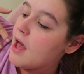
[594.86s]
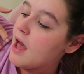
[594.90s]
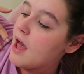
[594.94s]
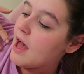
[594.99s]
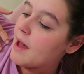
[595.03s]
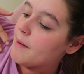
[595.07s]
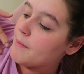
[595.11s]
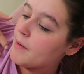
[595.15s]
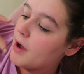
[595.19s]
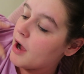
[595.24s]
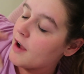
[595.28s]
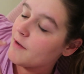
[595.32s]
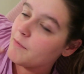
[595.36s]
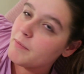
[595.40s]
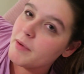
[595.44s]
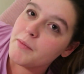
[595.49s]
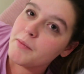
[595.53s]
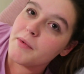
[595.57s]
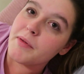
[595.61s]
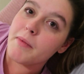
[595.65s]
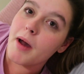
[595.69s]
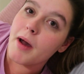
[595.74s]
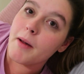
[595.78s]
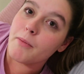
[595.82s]
I've
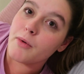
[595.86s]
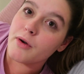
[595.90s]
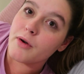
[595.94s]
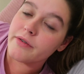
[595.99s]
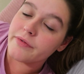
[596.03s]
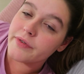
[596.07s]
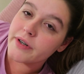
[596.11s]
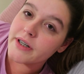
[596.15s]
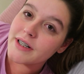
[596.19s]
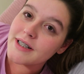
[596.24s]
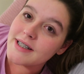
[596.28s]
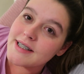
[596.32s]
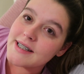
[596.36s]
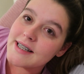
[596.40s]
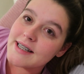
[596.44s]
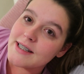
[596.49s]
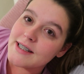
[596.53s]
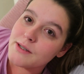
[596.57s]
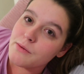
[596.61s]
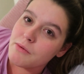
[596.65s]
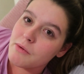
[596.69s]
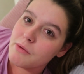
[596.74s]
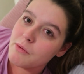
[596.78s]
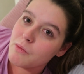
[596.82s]
been with my boyfriend
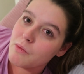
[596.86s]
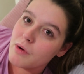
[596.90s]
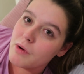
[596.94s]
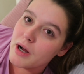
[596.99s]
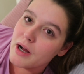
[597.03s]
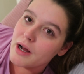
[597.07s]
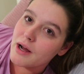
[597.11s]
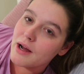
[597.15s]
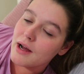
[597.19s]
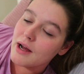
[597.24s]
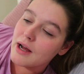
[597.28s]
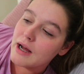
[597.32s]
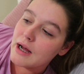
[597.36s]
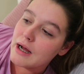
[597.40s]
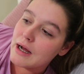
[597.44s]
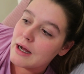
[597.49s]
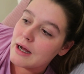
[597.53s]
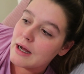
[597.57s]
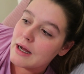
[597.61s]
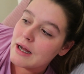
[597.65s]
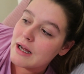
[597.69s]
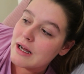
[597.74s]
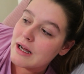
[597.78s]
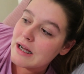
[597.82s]
since we
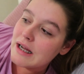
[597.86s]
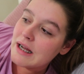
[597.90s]
were